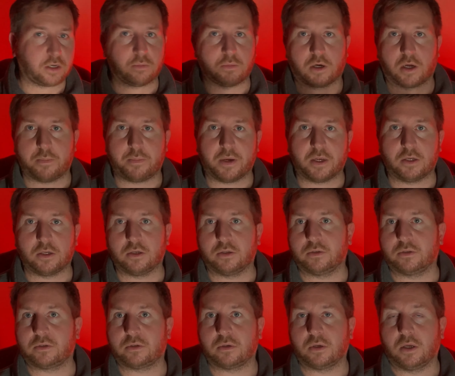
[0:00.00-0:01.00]
my
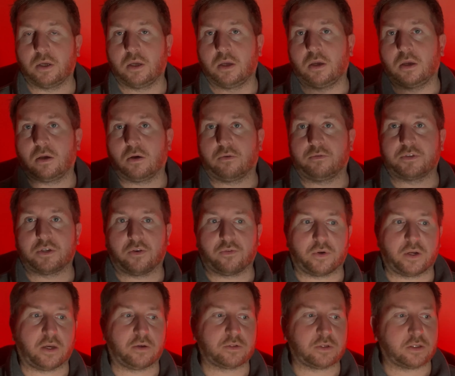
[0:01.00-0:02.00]
opinions. Obviously, everyone
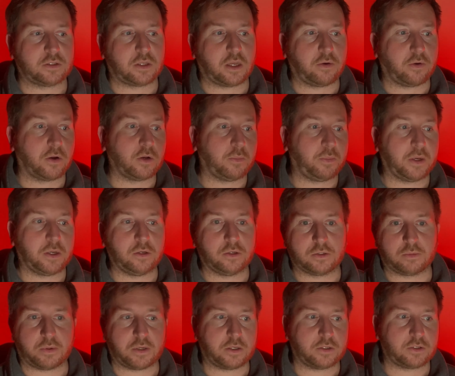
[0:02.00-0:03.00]
else has their own opinions
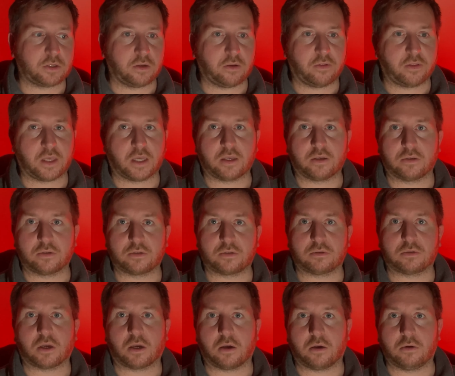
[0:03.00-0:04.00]
about certain things.
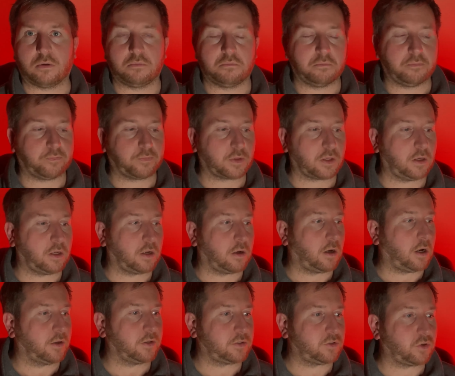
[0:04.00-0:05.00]
So, you know,
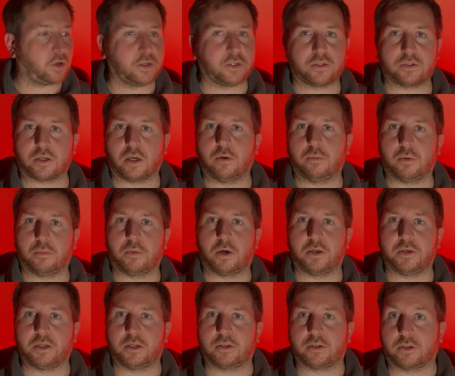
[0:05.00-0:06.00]
I try to stay
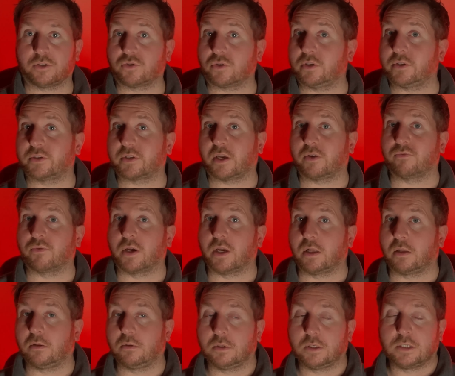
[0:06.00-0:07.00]
open-minded. I try and stay
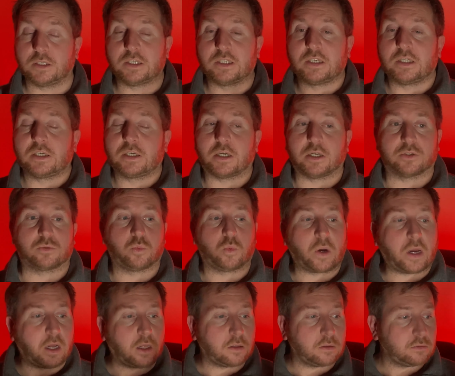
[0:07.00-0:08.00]
real as
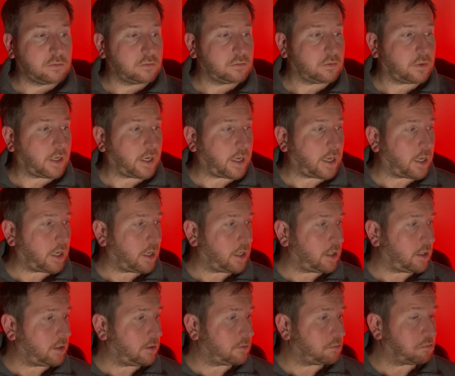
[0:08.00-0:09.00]
well.
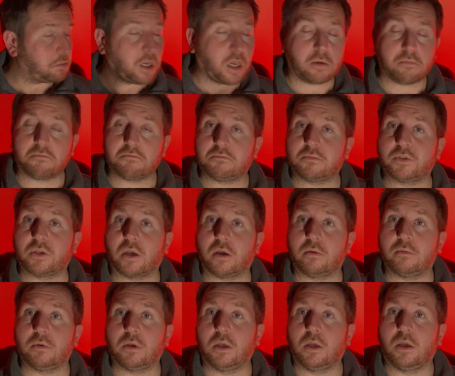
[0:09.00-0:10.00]
And yeah, so
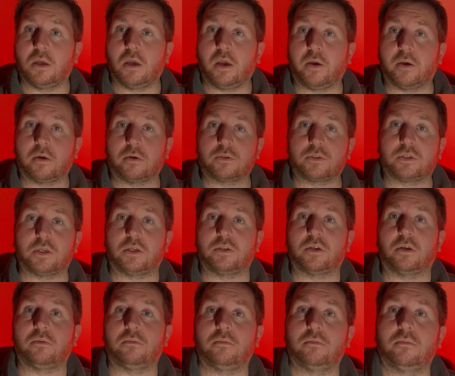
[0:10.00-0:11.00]
anyway, I'll see you soon.